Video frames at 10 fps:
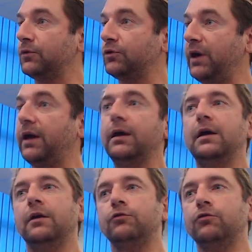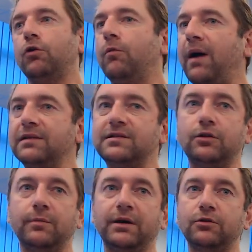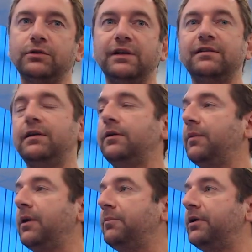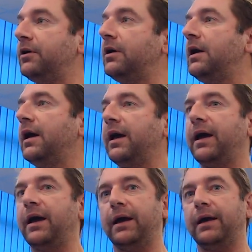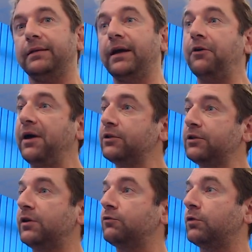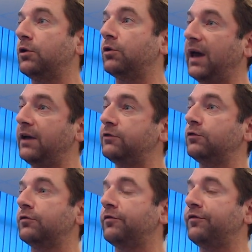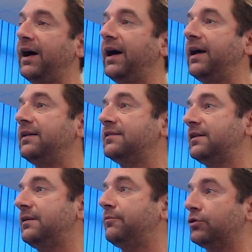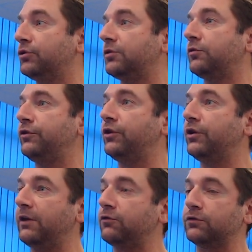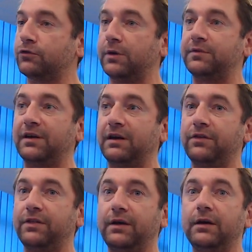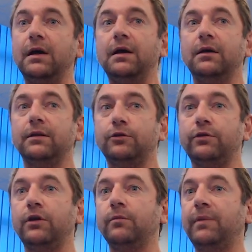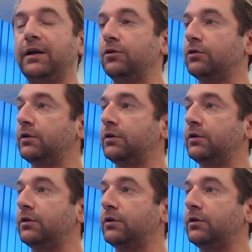Okay, so commands that you might not easily remember, directories with locations of files and important configuration scripts and everything that you think you might not